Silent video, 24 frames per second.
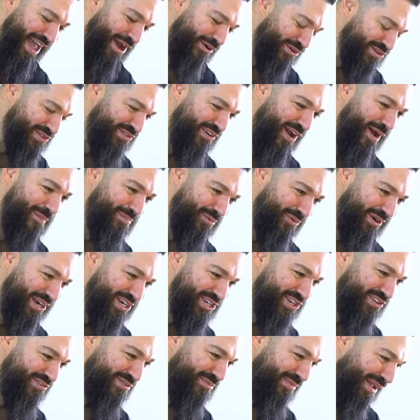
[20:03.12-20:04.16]
hours of
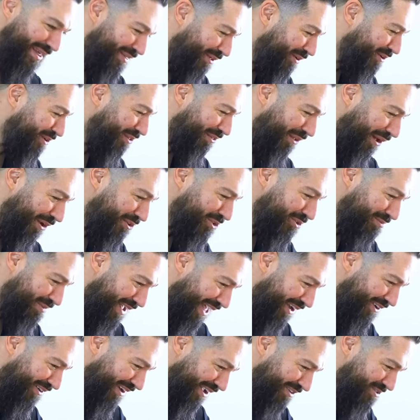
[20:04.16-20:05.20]
operation for my local
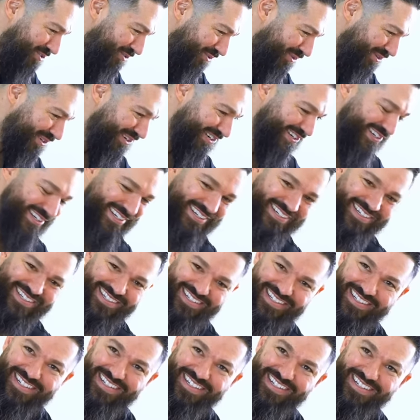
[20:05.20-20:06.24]
laundromat are now shorter.
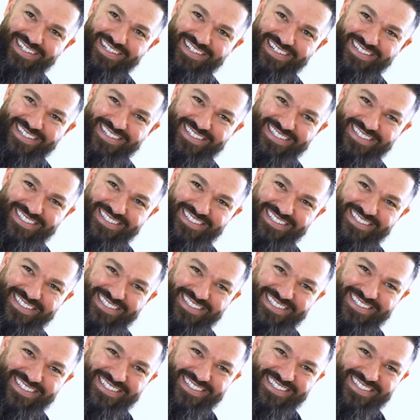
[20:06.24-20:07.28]

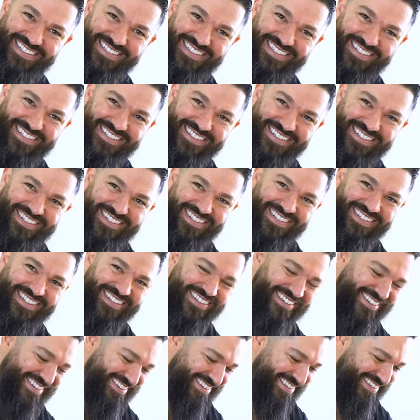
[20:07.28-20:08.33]
Wow. Are you
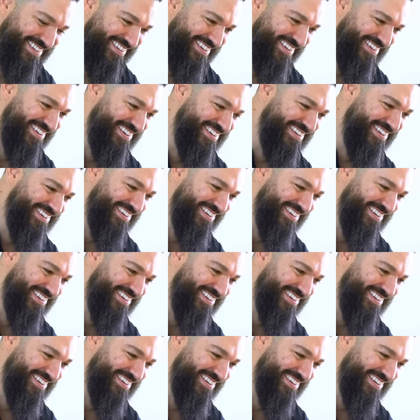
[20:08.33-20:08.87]
pushing harder?